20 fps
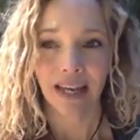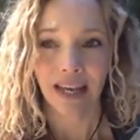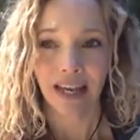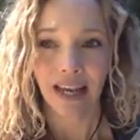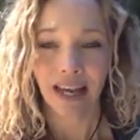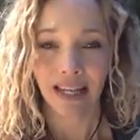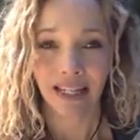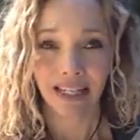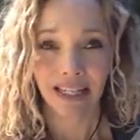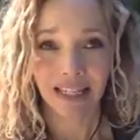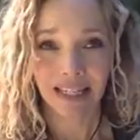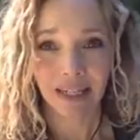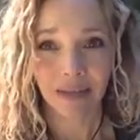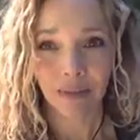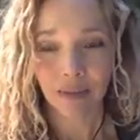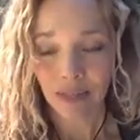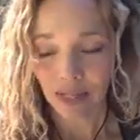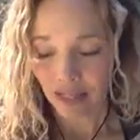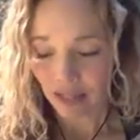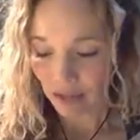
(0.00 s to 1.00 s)
And it
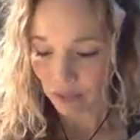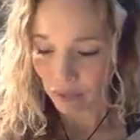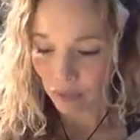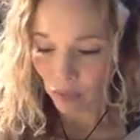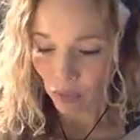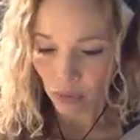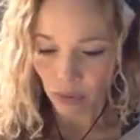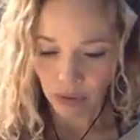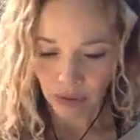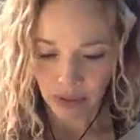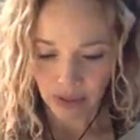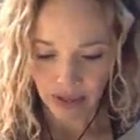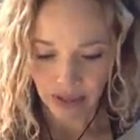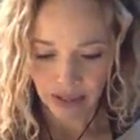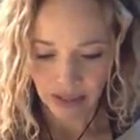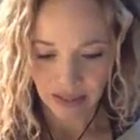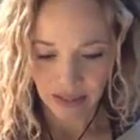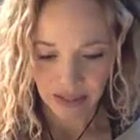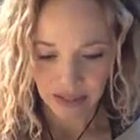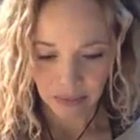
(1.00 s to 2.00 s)
seems like the more
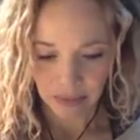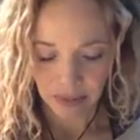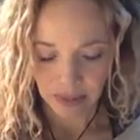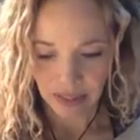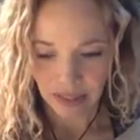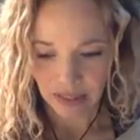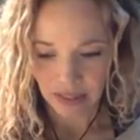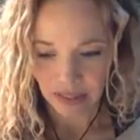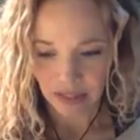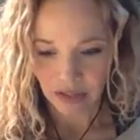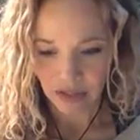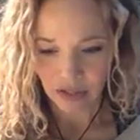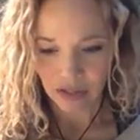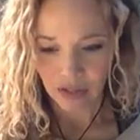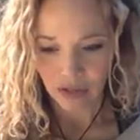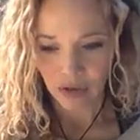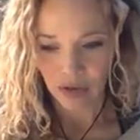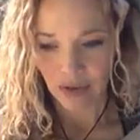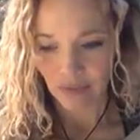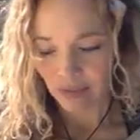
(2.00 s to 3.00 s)
that an indigenous
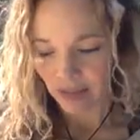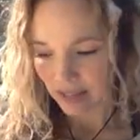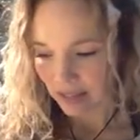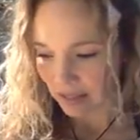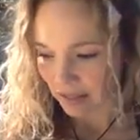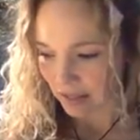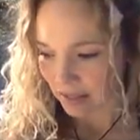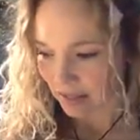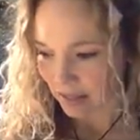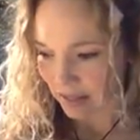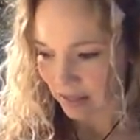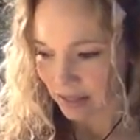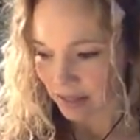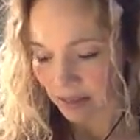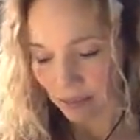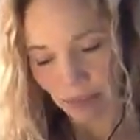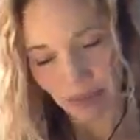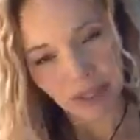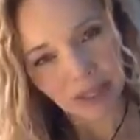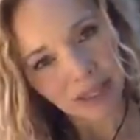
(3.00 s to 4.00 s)
tribe can
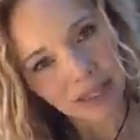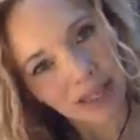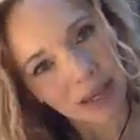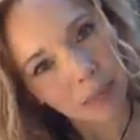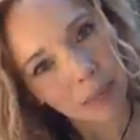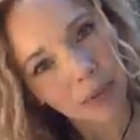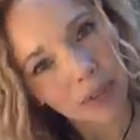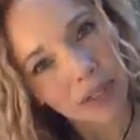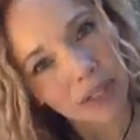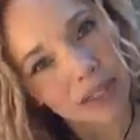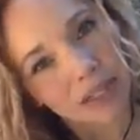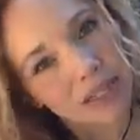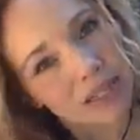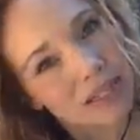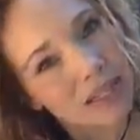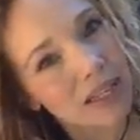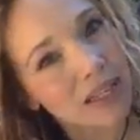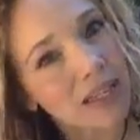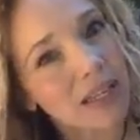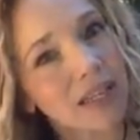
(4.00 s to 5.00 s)
keep its separateness,
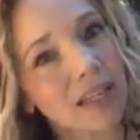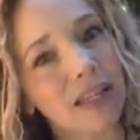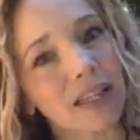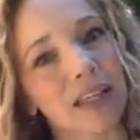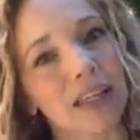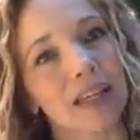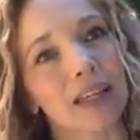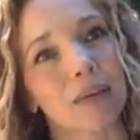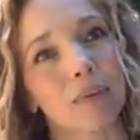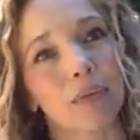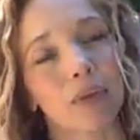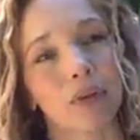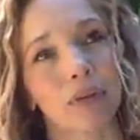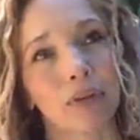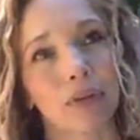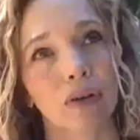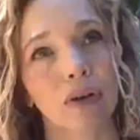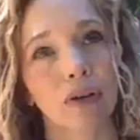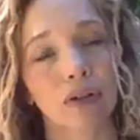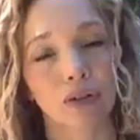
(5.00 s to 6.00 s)
they keep their
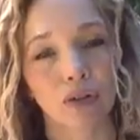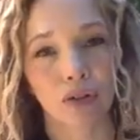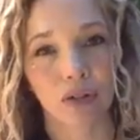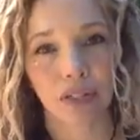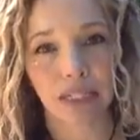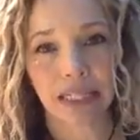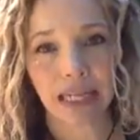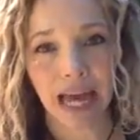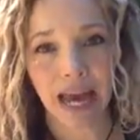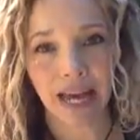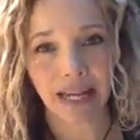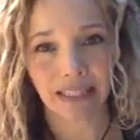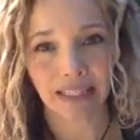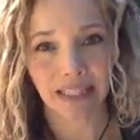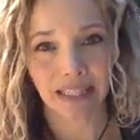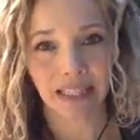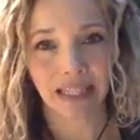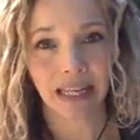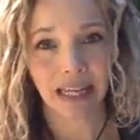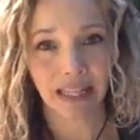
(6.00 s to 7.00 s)
culture intact.
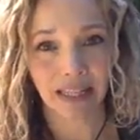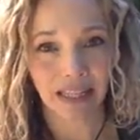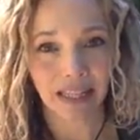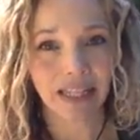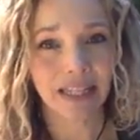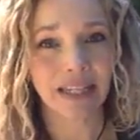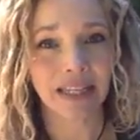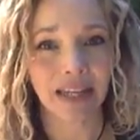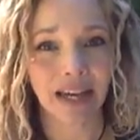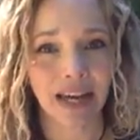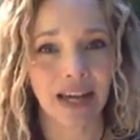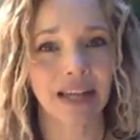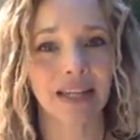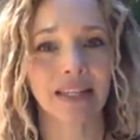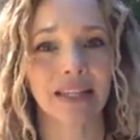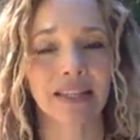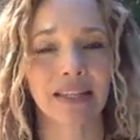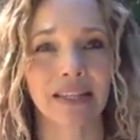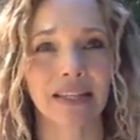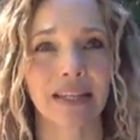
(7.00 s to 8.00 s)
And these
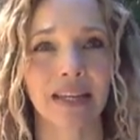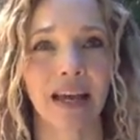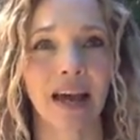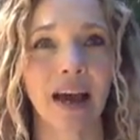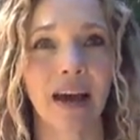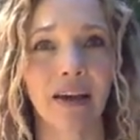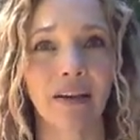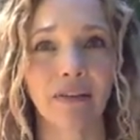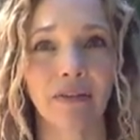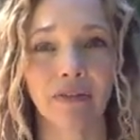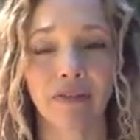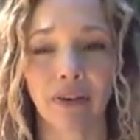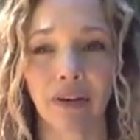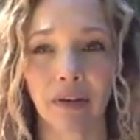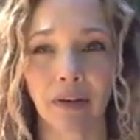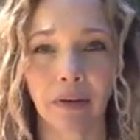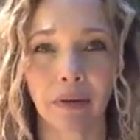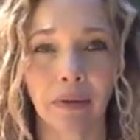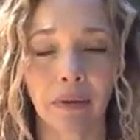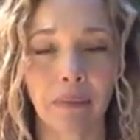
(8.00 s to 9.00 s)
guys have
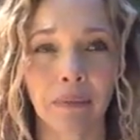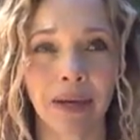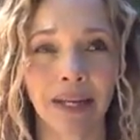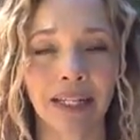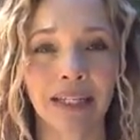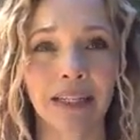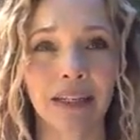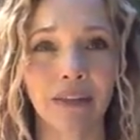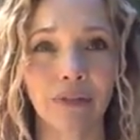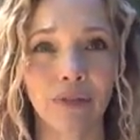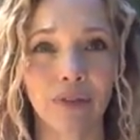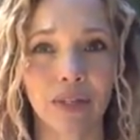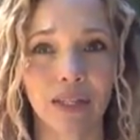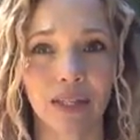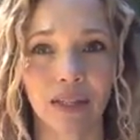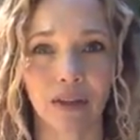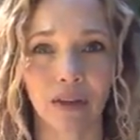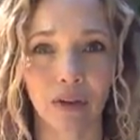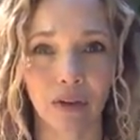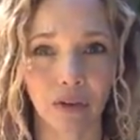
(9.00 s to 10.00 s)
a
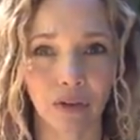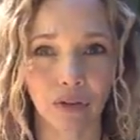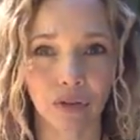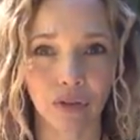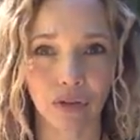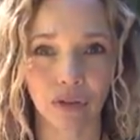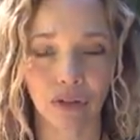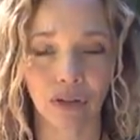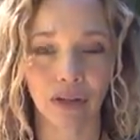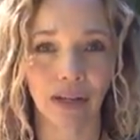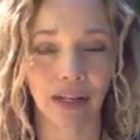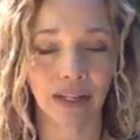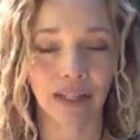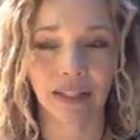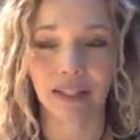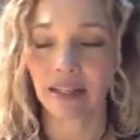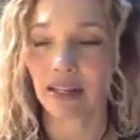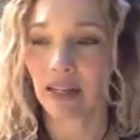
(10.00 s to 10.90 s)
magnificent culture and